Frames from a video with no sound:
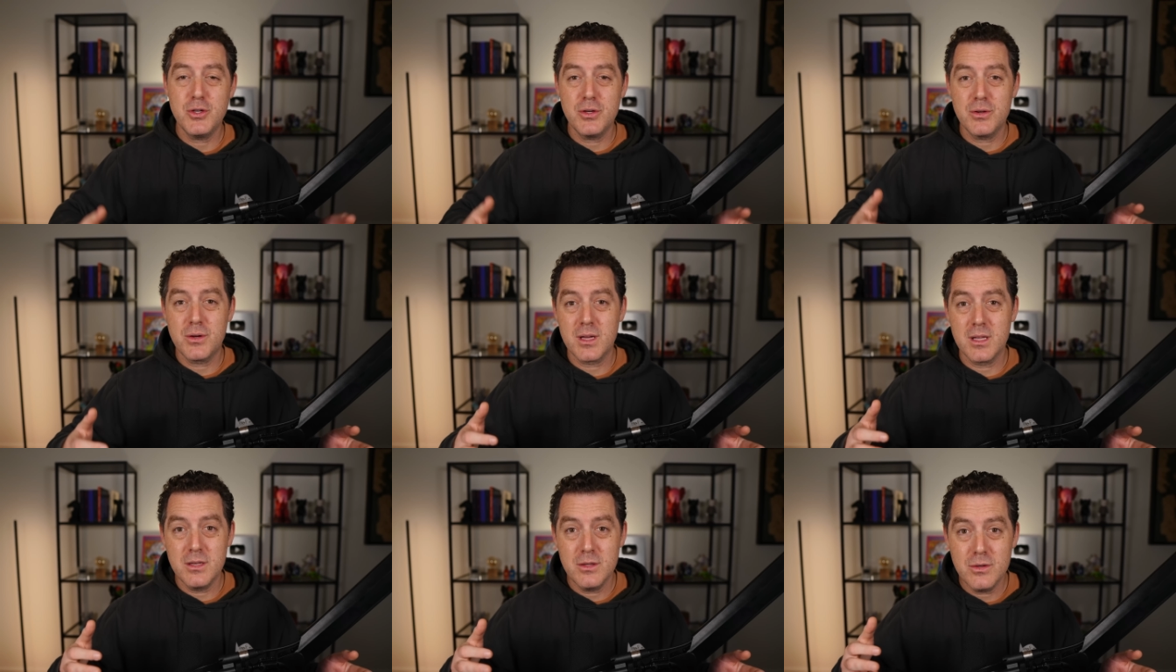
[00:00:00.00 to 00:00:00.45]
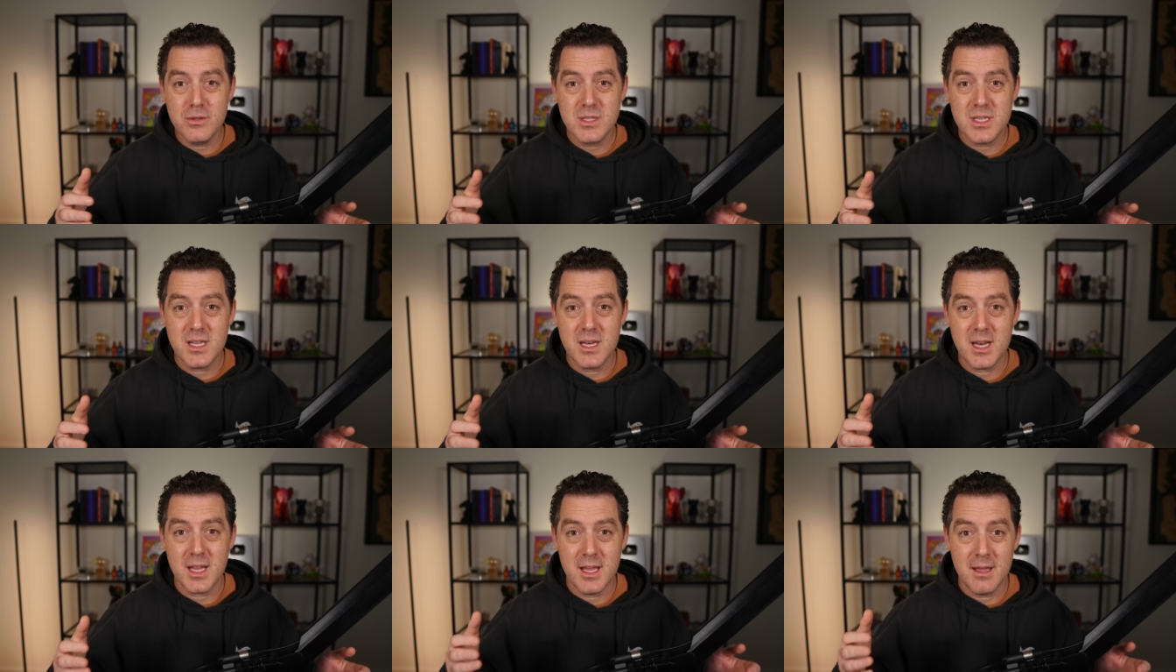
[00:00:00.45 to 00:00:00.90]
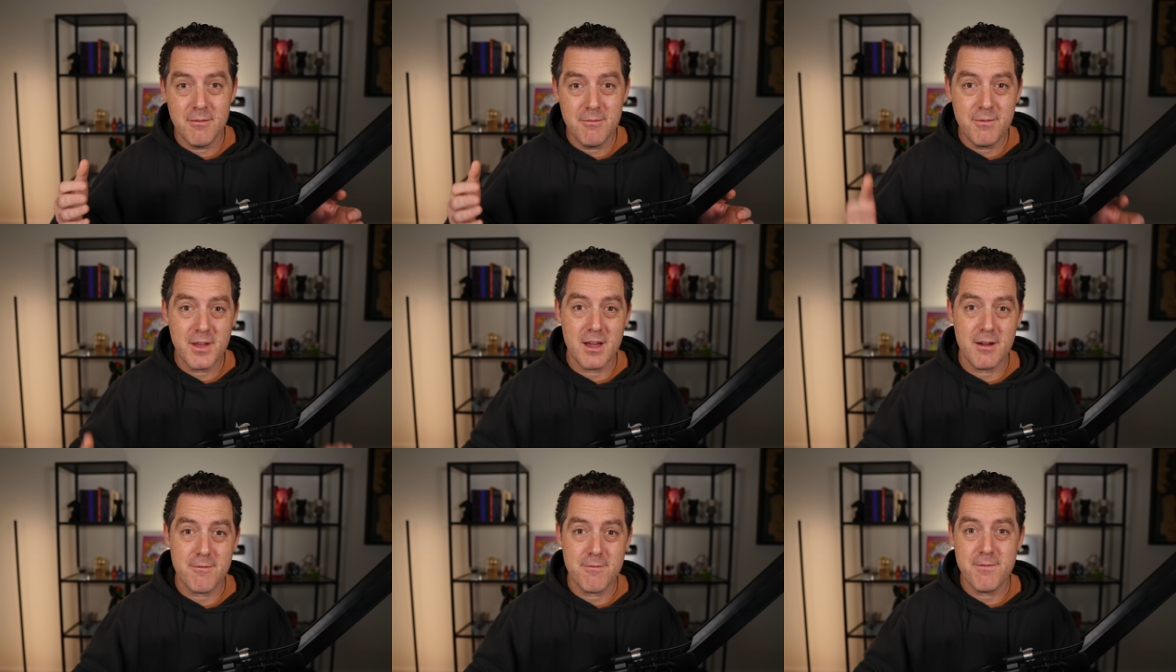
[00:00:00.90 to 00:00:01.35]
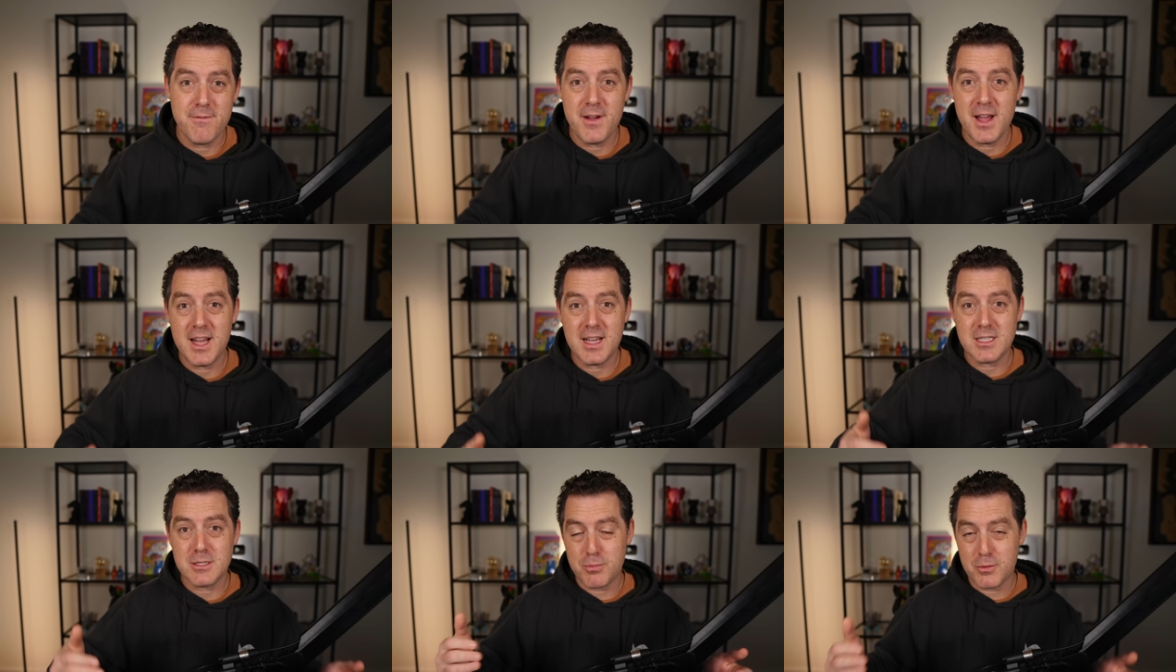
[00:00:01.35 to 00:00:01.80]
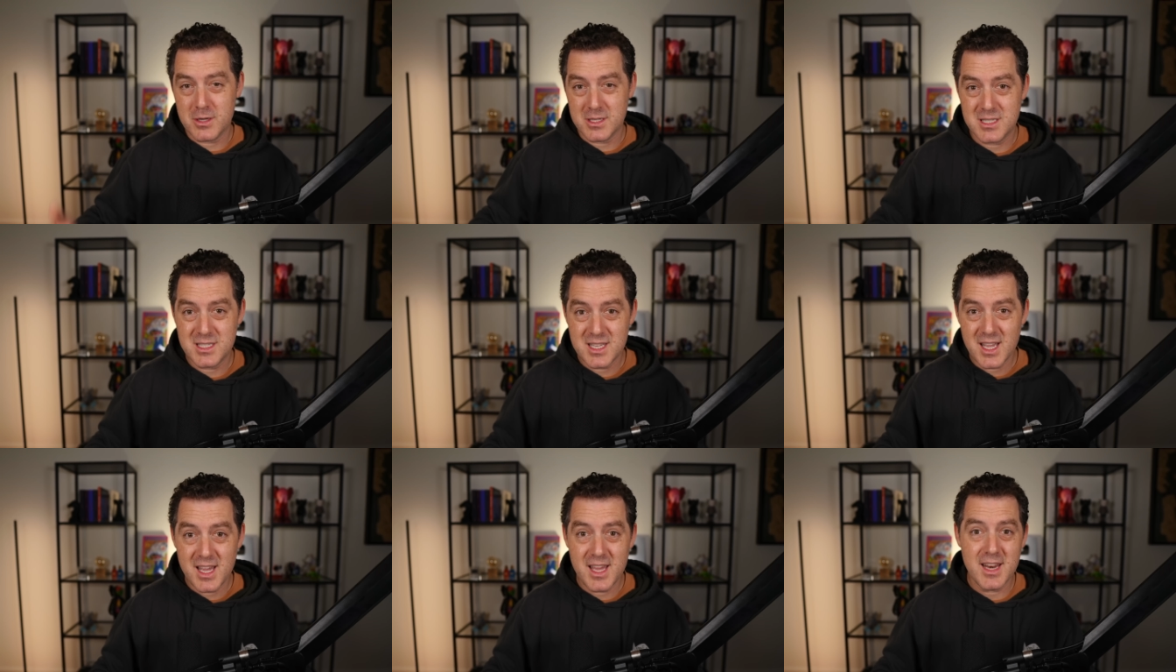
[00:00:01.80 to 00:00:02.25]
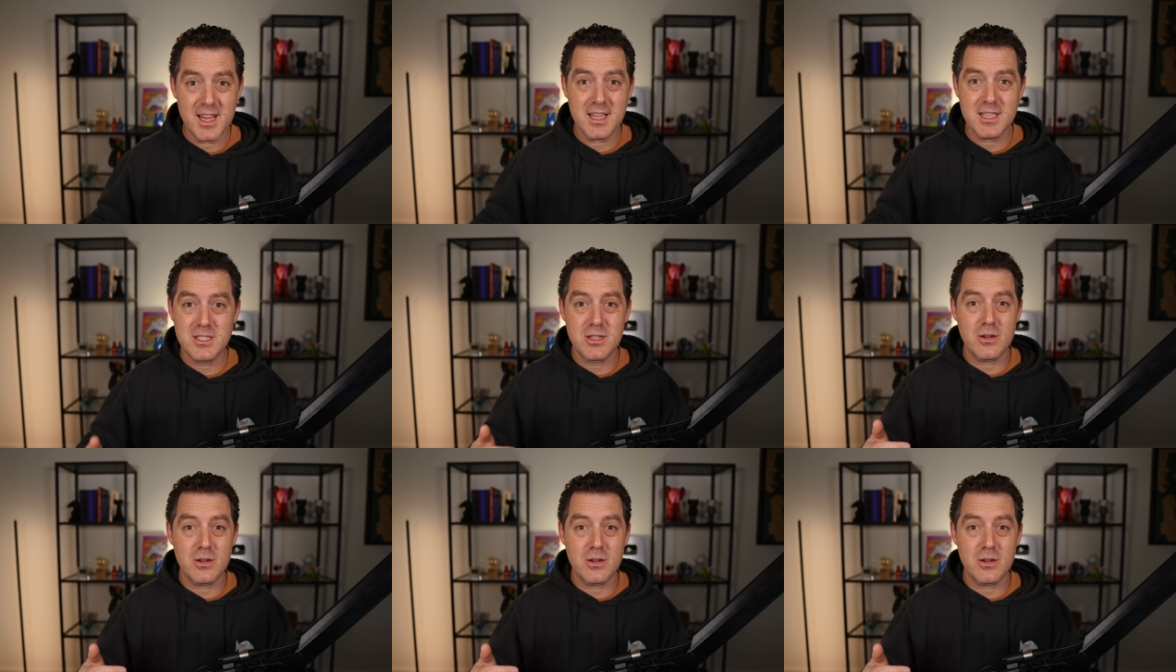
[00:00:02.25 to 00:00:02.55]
You can use it in VFX, prosthetics.